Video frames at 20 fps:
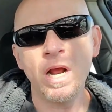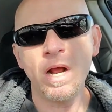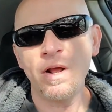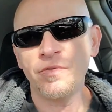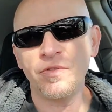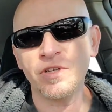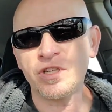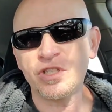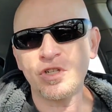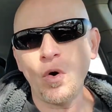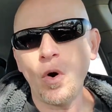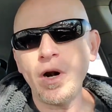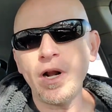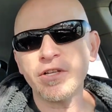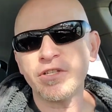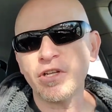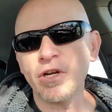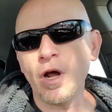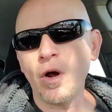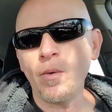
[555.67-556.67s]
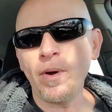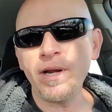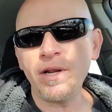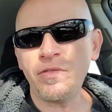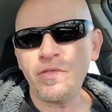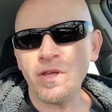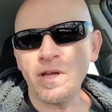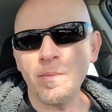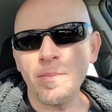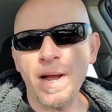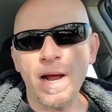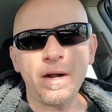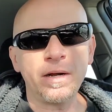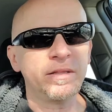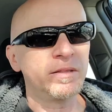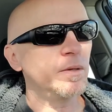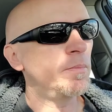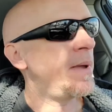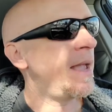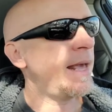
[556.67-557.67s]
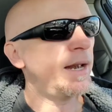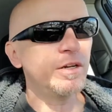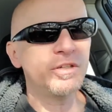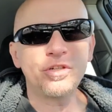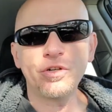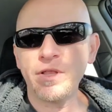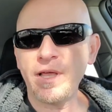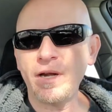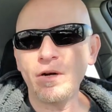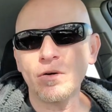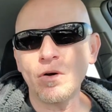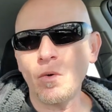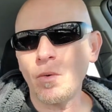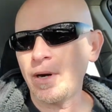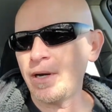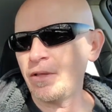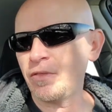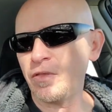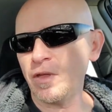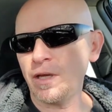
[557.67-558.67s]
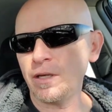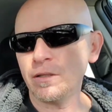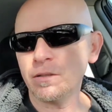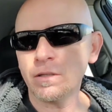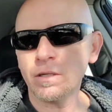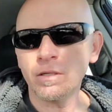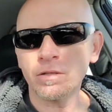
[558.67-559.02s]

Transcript: The store doesn't know anything about it. The manager, they don't know anything.